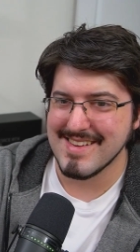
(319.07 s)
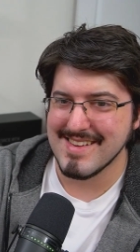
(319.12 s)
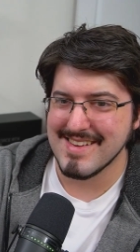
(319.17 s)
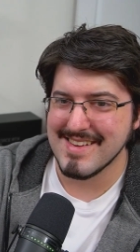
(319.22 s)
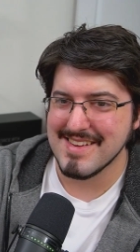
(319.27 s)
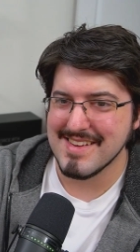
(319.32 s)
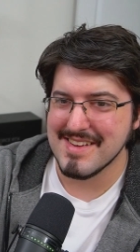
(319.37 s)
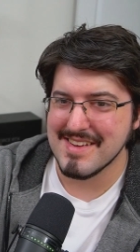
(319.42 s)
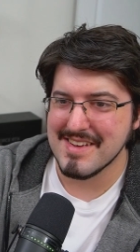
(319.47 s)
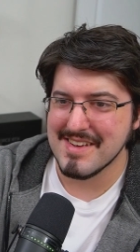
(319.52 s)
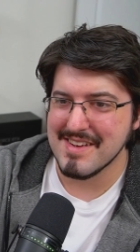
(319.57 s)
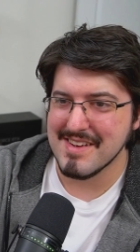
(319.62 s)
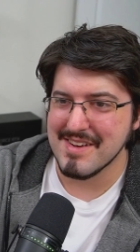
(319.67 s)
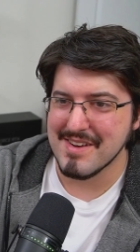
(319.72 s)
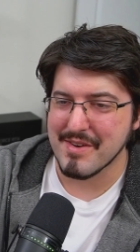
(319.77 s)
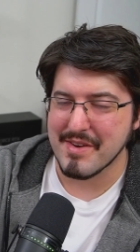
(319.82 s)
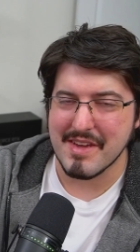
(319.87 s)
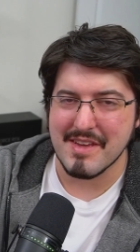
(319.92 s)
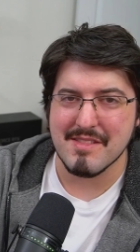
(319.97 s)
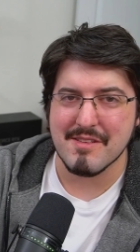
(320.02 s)
After
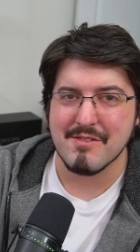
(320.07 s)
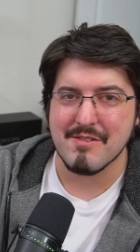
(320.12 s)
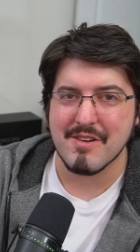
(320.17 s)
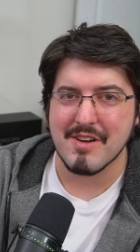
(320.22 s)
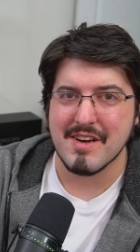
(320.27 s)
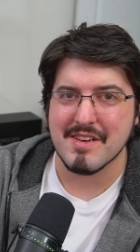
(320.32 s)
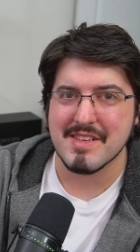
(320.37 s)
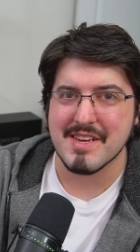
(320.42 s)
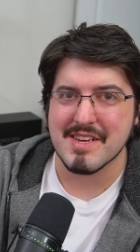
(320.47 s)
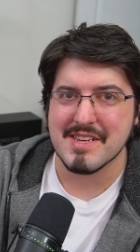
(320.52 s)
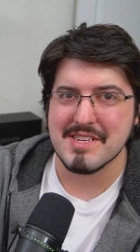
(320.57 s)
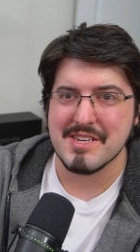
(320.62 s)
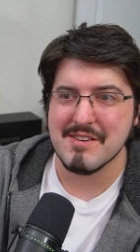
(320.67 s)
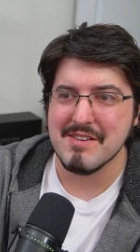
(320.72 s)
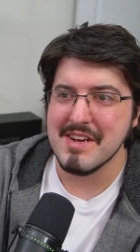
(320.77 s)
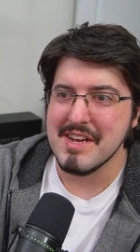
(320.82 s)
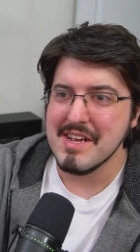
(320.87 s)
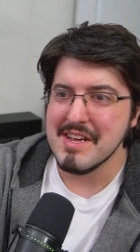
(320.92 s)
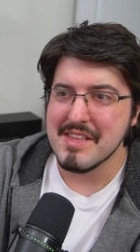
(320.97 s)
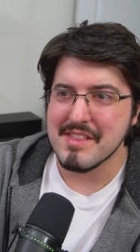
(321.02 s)
Okay, little context here.
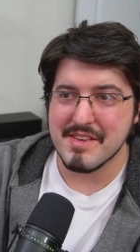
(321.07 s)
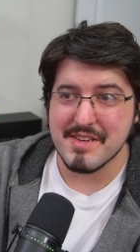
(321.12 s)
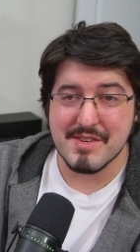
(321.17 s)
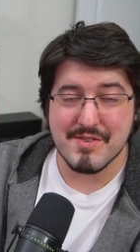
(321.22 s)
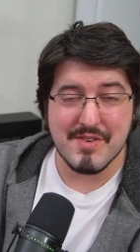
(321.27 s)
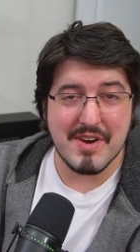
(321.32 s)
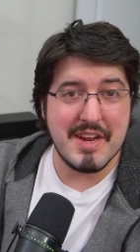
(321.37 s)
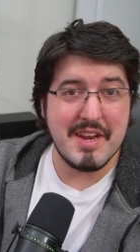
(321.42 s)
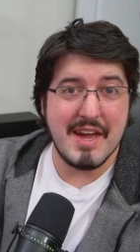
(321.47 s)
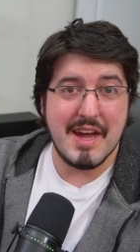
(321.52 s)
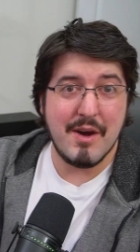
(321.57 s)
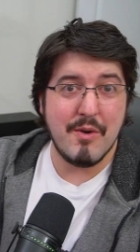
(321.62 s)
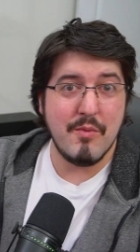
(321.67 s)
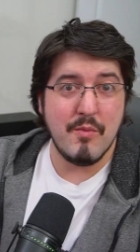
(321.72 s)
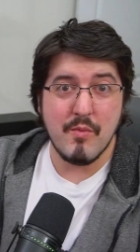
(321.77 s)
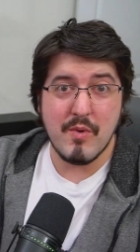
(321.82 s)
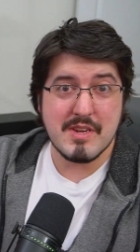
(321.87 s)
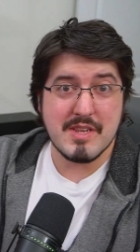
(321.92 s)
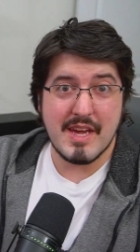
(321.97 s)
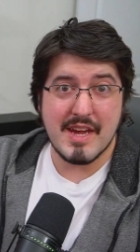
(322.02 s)
This right now,
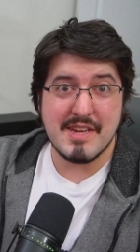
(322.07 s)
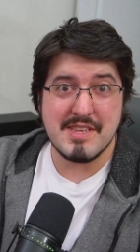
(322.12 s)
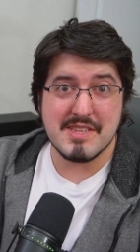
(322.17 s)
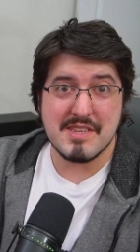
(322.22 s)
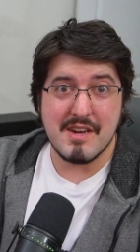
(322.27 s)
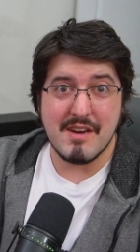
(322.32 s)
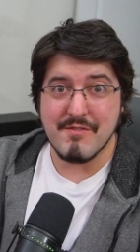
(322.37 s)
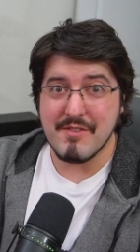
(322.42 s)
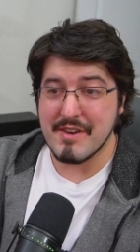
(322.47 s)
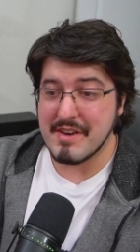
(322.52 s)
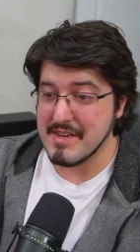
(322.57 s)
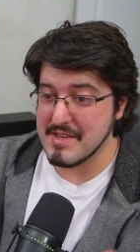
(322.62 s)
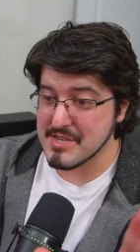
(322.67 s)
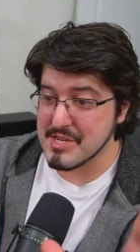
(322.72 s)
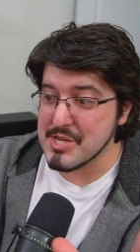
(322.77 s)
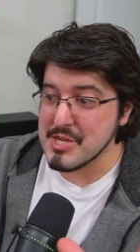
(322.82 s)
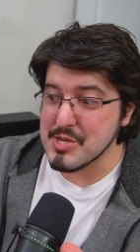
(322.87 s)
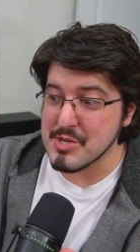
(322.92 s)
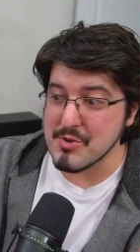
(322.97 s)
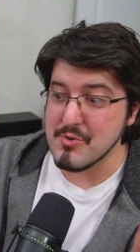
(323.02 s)
what Tex is covering is
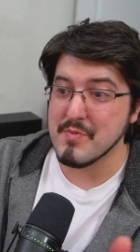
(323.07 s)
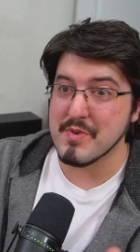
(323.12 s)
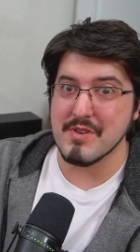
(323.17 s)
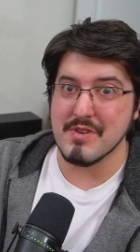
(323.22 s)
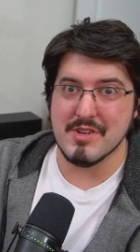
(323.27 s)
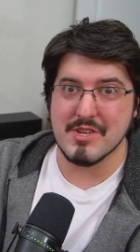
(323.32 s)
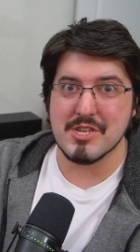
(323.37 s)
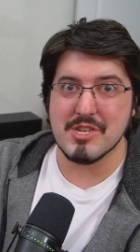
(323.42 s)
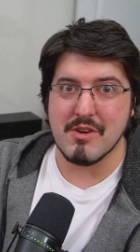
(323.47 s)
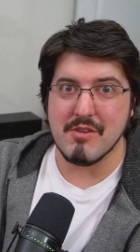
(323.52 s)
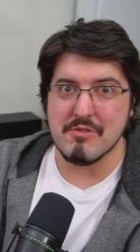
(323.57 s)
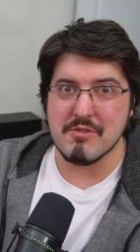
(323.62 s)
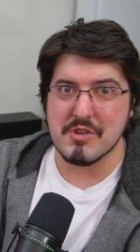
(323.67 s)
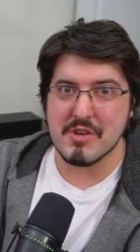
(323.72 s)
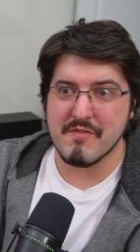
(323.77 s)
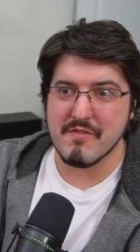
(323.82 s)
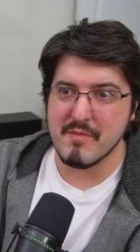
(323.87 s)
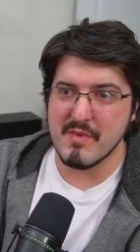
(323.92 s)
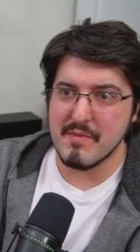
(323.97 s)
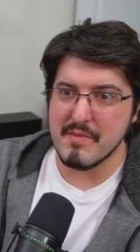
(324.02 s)
super
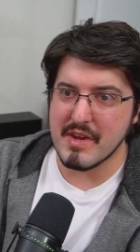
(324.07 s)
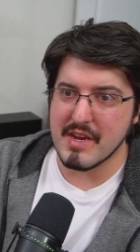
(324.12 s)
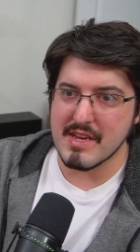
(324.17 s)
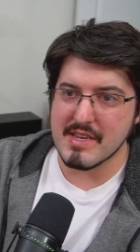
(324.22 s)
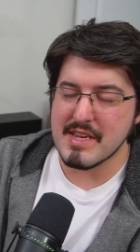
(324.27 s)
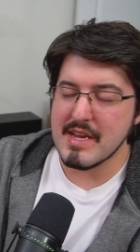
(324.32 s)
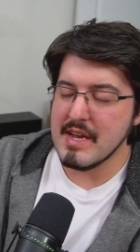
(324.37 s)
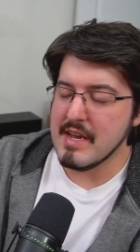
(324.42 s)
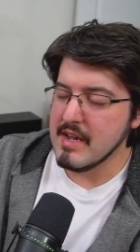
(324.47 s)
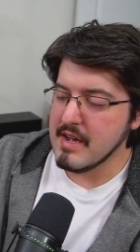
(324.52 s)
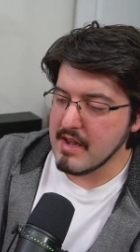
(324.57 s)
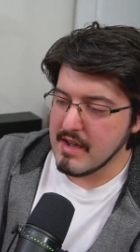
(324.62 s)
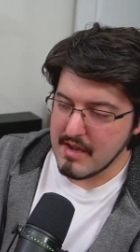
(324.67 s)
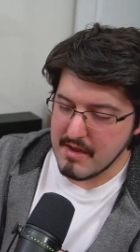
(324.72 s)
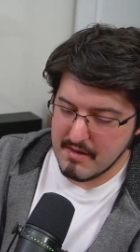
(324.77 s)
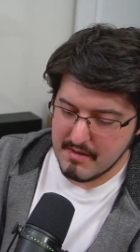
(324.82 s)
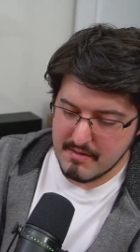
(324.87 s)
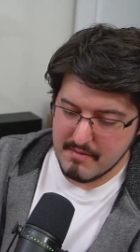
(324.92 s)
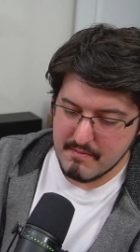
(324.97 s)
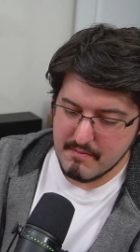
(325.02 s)
nostalgic for me because
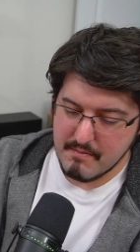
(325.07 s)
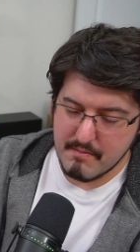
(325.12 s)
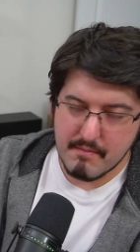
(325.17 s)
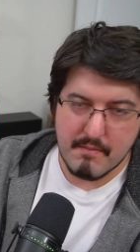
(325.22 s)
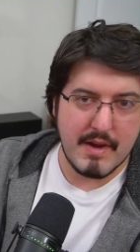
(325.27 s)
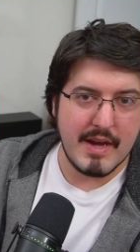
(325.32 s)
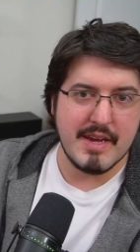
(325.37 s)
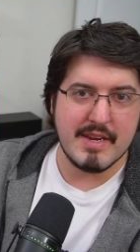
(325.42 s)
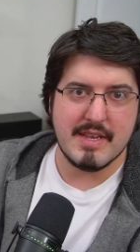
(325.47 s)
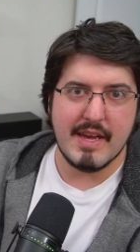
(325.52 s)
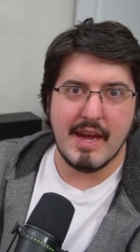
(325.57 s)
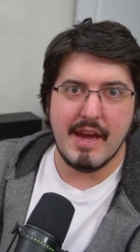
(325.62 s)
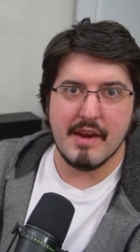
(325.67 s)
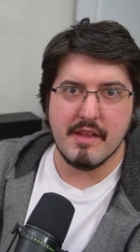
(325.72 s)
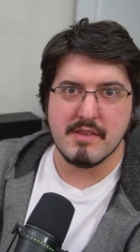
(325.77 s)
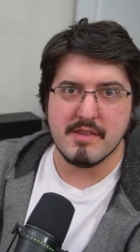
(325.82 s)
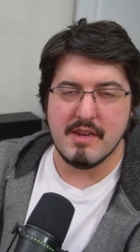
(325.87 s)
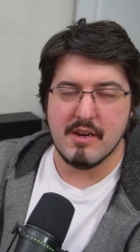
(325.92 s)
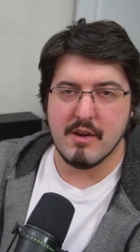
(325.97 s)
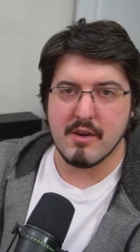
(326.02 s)
my dad
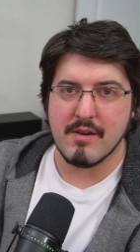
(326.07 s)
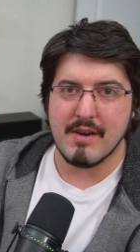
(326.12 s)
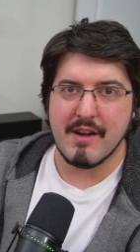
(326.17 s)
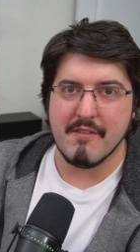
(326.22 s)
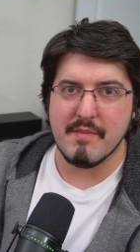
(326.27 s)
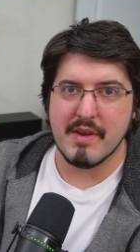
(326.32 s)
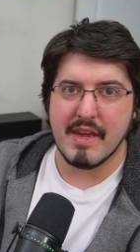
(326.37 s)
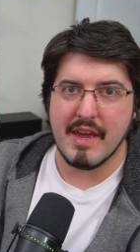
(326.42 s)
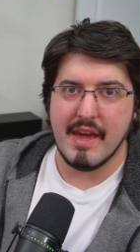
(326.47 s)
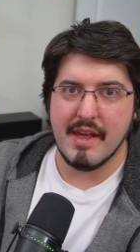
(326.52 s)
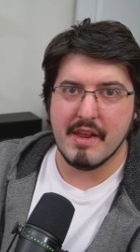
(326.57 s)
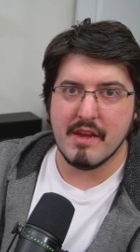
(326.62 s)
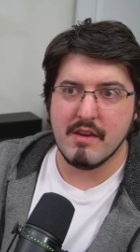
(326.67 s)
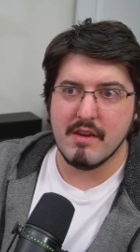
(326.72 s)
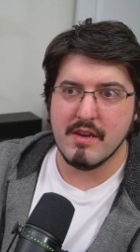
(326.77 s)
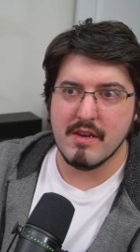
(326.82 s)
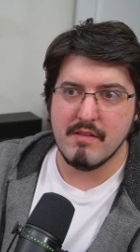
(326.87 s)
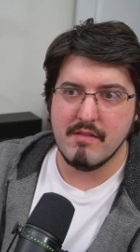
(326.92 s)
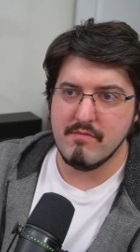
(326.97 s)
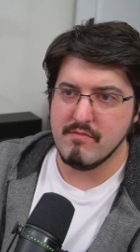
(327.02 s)
is an aircraft
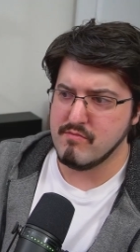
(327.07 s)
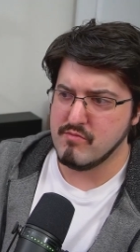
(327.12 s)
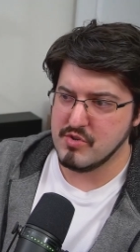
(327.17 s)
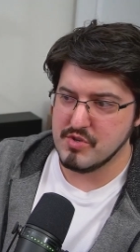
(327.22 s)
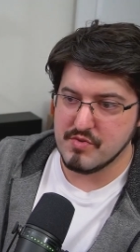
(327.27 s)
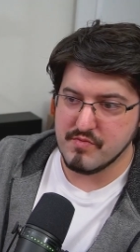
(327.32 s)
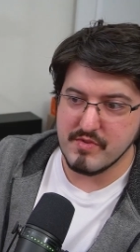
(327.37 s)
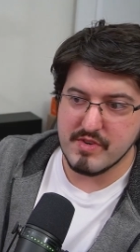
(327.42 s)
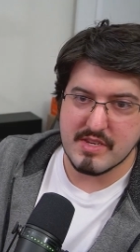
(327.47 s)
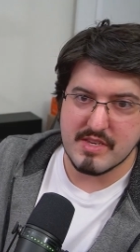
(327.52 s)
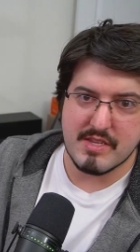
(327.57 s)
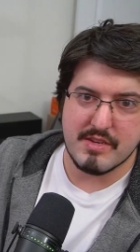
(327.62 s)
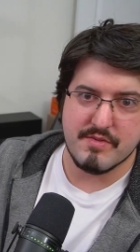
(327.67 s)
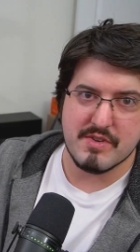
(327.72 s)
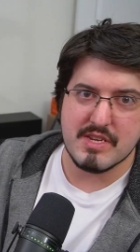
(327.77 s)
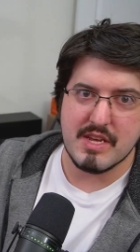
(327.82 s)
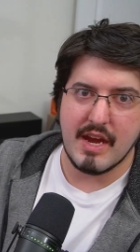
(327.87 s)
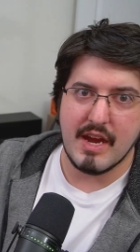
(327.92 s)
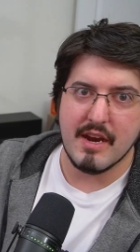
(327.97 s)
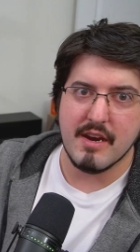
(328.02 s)
mechanic, just recently
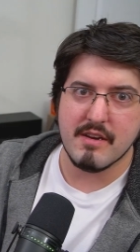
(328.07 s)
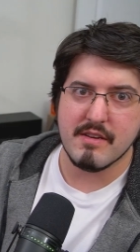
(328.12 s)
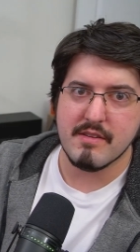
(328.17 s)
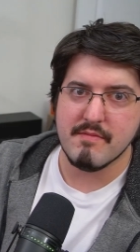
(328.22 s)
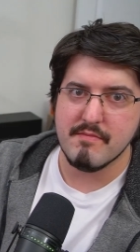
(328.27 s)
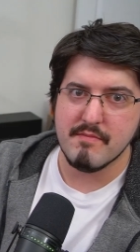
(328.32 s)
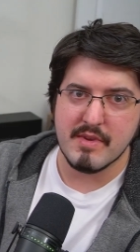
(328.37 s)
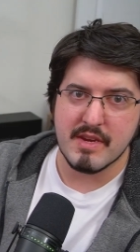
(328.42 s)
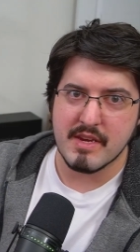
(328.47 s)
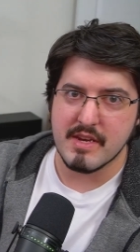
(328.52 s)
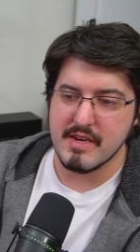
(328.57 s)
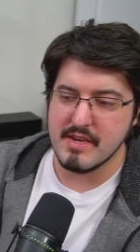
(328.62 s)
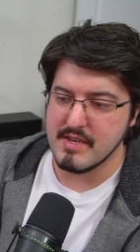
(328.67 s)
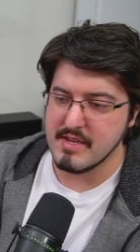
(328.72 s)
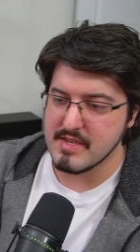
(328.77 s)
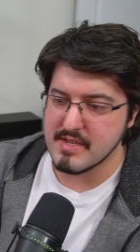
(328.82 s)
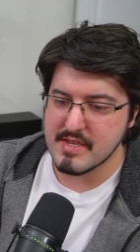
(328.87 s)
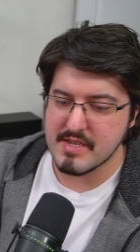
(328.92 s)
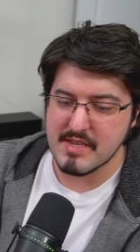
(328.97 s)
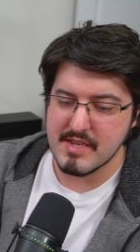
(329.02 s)
retired
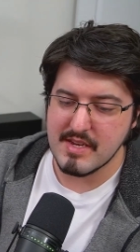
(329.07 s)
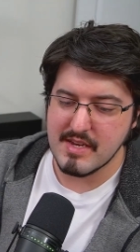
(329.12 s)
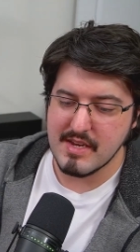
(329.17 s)
because,